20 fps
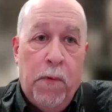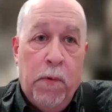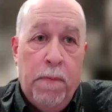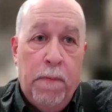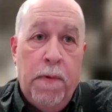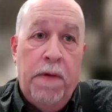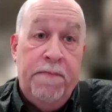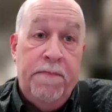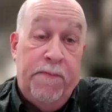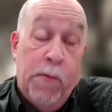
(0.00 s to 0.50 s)

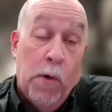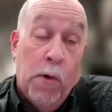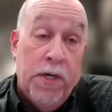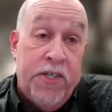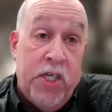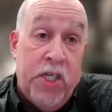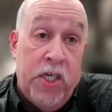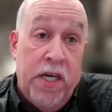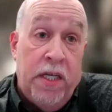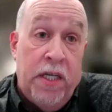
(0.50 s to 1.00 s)

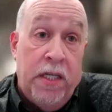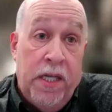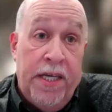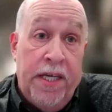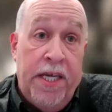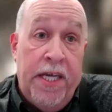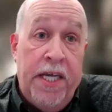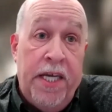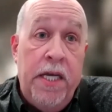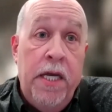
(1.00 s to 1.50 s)

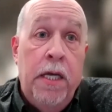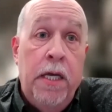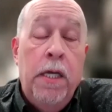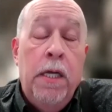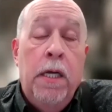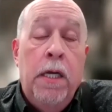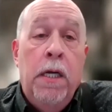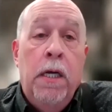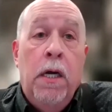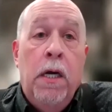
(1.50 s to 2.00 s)
Unfortunately,
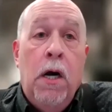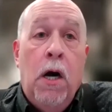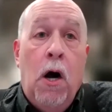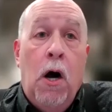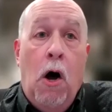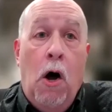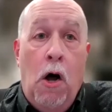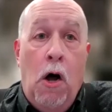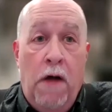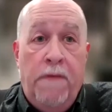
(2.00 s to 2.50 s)

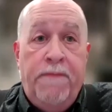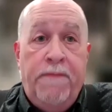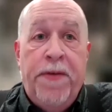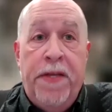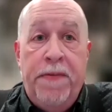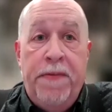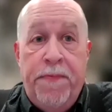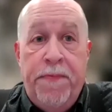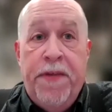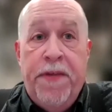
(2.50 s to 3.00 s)

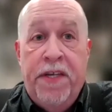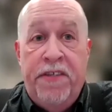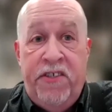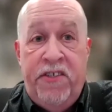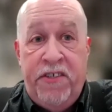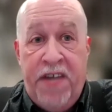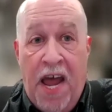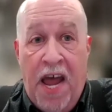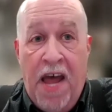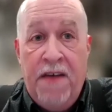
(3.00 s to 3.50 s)
often the
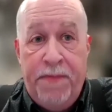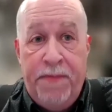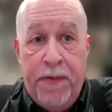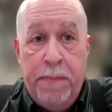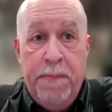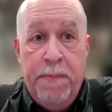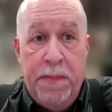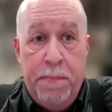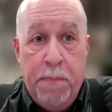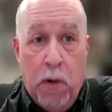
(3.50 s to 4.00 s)
staff
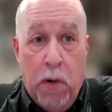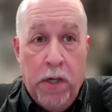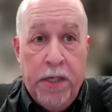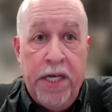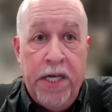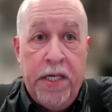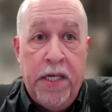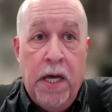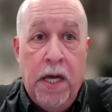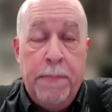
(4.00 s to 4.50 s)
in
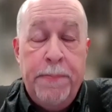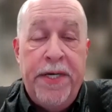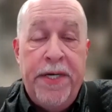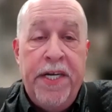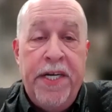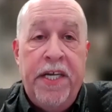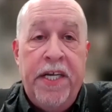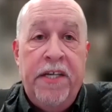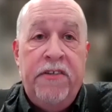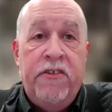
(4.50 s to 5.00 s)
mid-market
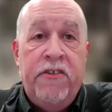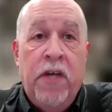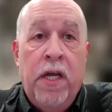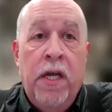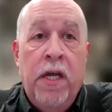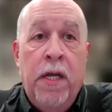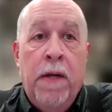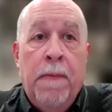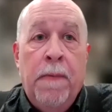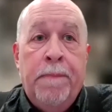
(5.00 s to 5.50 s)
companies,
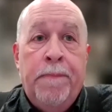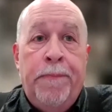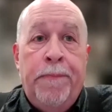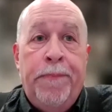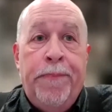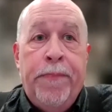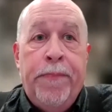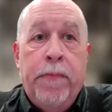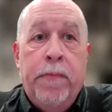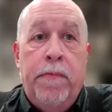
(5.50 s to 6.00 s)

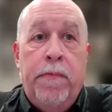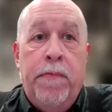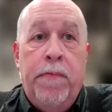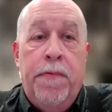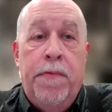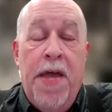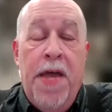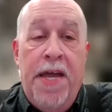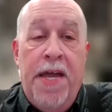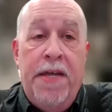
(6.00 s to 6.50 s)

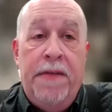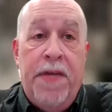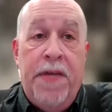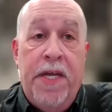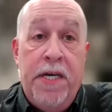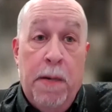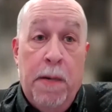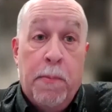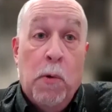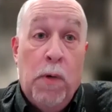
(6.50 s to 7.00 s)
they
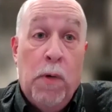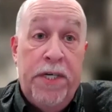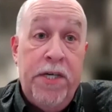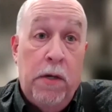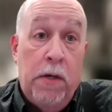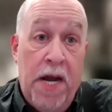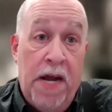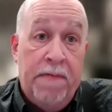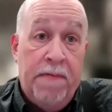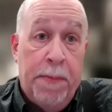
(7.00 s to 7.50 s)
number one,
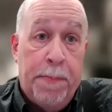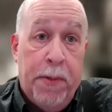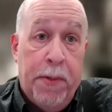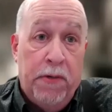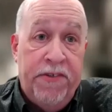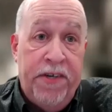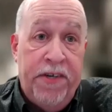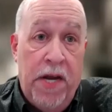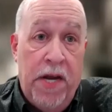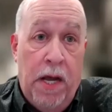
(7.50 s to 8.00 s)
don't have the
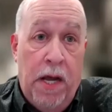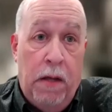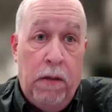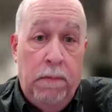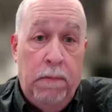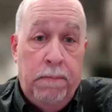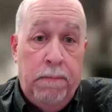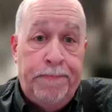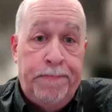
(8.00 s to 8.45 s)
personnel.